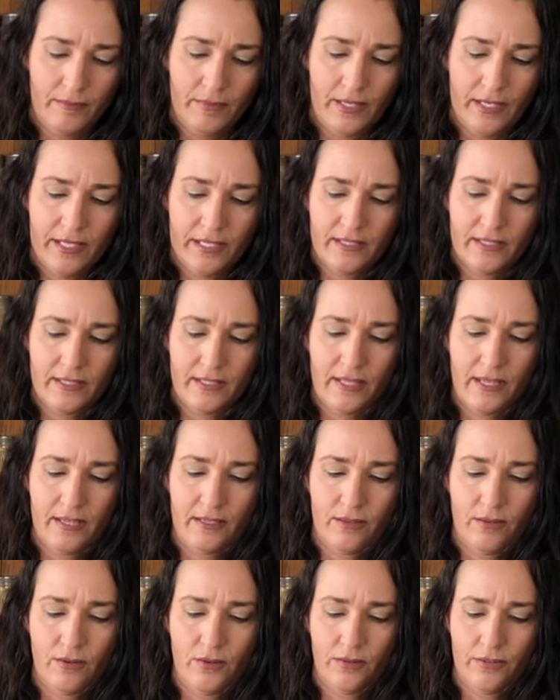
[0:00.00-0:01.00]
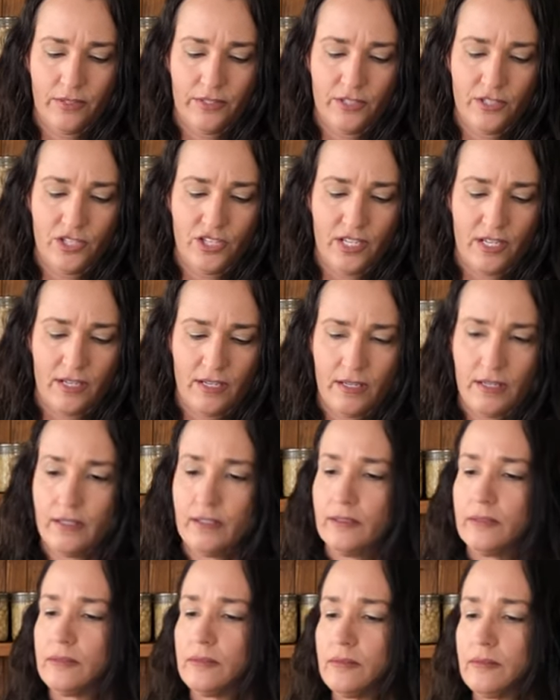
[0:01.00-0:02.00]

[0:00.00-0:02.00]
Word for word: Place that on the jar